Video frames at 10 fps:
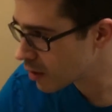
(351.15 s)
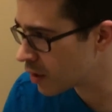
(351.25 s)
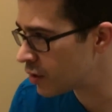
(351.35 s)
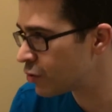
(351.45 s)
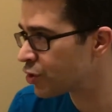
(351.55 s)

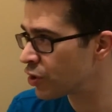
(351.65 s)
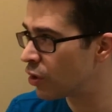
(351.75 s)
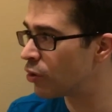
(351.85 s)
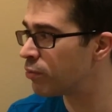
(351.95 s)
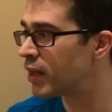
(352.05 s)
can you
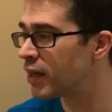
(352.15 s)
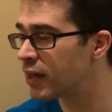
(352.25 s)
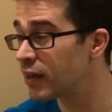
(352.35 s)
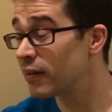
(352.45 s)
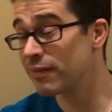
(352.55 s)
show
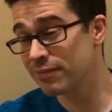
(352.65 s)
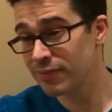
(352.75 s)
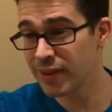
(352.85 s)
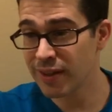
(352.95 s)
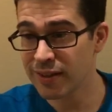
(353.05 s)
me
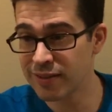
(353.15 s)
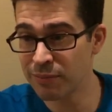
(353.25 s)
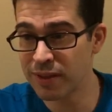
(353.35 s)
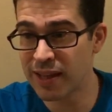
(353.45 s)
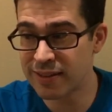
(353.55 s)

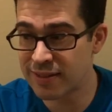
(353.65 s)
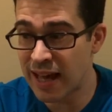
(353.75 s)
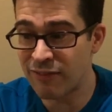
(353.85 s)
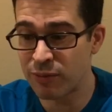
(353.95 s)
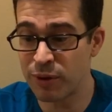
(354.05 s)
something that's
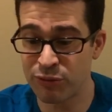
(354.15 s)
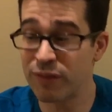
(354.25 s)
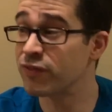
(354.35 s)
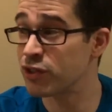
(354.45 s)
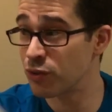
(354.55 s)
not from a thrift